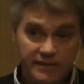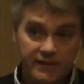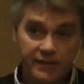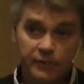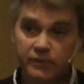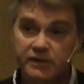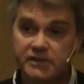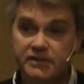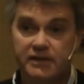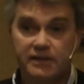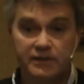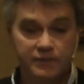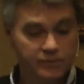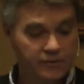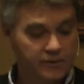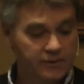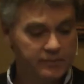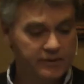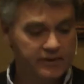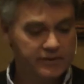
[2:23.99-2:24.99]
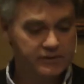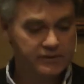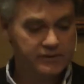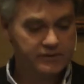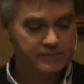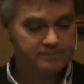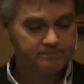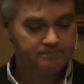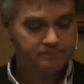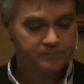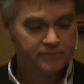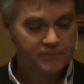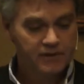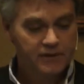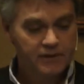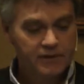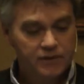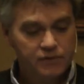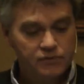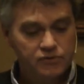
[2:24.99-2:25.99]
and I will tell you all about it.
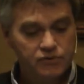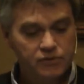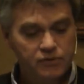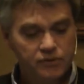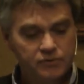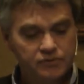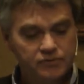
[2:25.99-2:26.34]
So